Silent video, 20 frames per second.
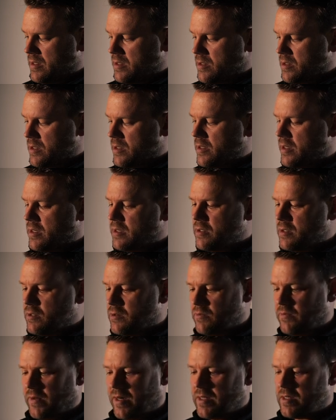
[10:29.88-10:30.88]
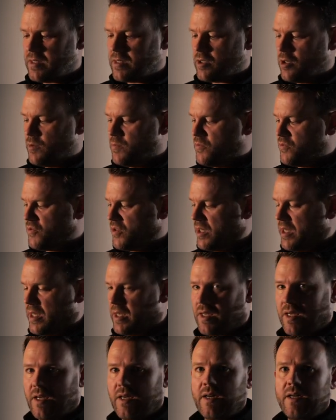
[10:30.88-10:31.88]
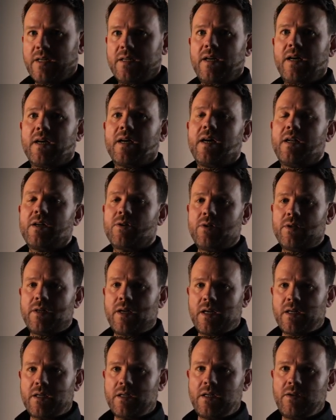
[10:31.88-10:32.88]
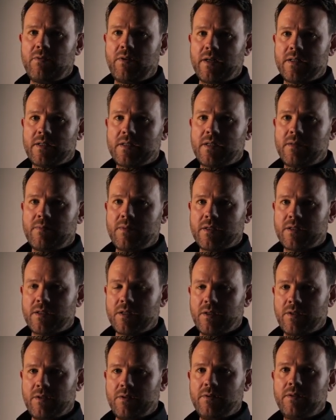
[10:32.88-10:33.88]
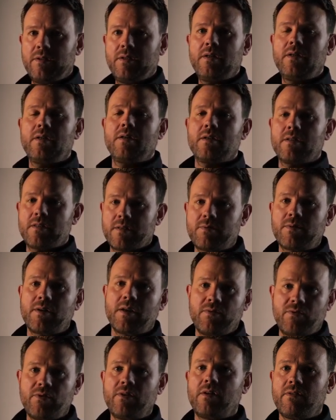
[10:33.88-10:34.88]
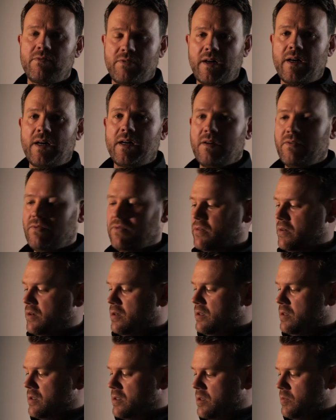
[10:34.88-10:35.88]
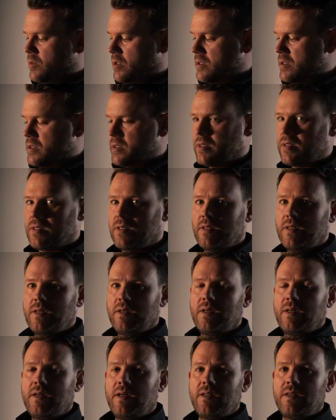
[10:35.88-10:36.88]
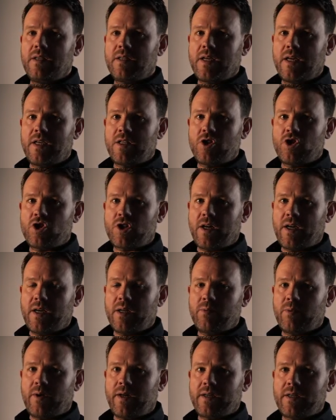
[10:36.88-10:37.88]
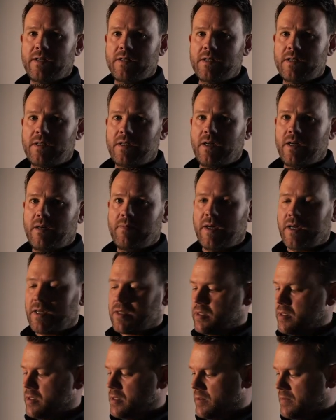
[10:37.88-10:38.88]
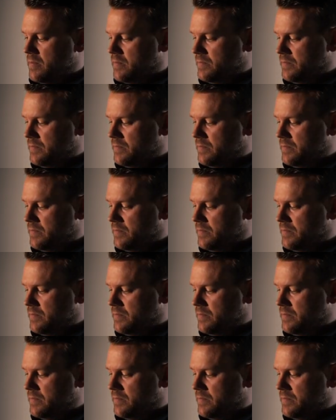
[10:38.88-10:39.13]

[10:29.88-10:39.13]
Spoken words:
So now the device is open for linking and I can connect device number 2, 3, 4, 5, all the ones in the daisy chain via CMRX.